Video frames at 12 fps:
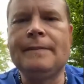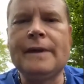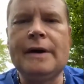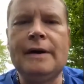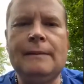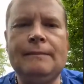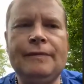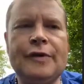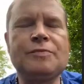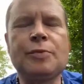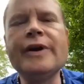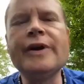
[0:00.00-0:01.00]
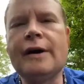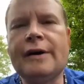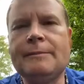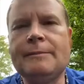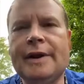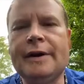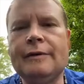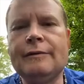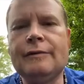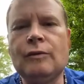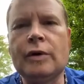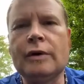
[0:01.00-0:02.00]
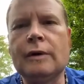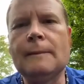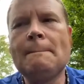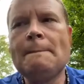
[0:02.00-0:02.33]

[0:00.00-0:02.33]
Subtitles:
There's pre-contemplative, where